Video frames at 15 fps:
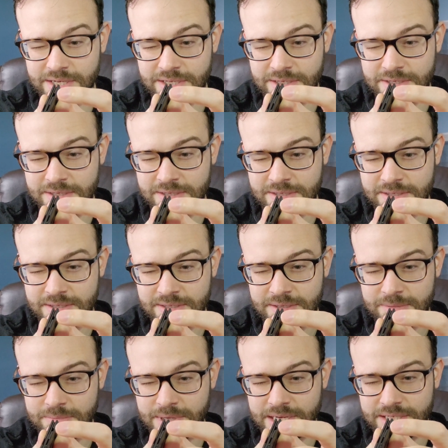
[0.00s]
to
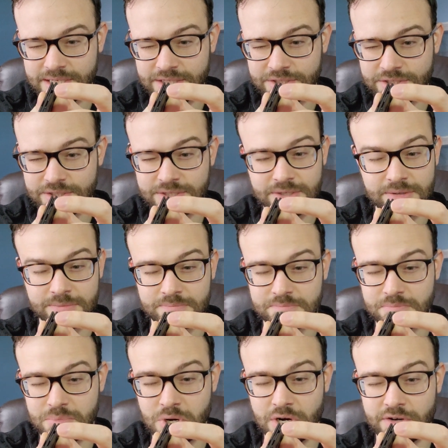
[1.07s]
pay attention to.
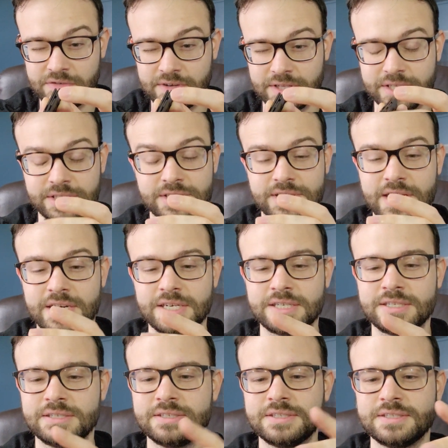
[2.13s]
Perfectly centered.
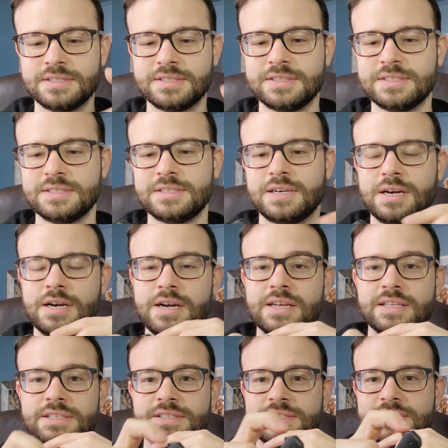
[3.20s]
All
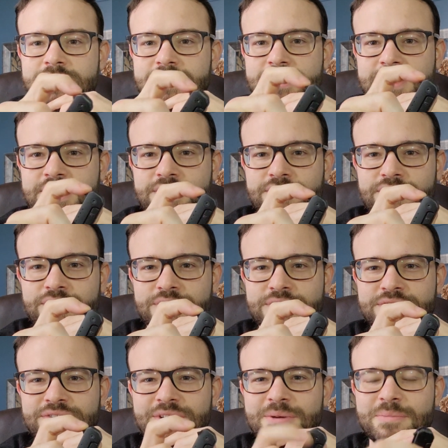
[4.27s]
right, let's get the
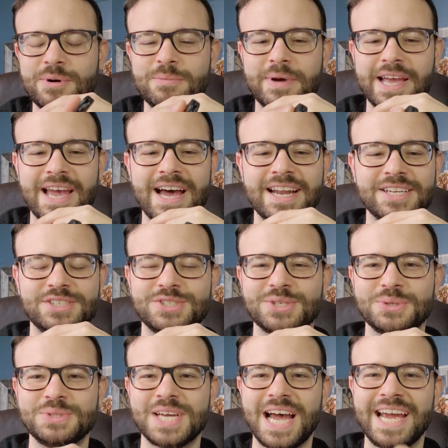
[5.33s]
first flip. Oh my God, it's so
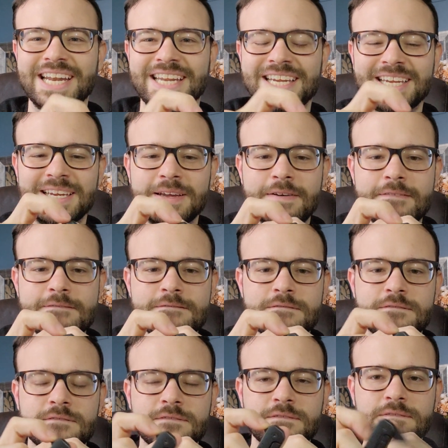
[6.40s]
tiny.
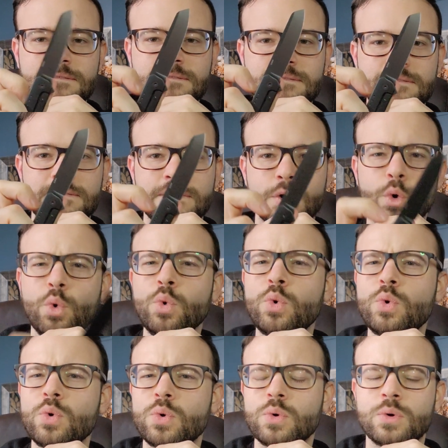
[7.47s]

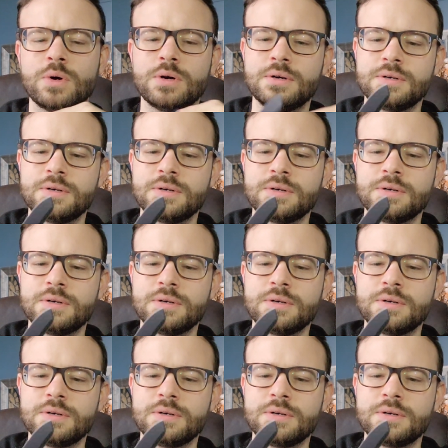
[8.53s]
Ooh.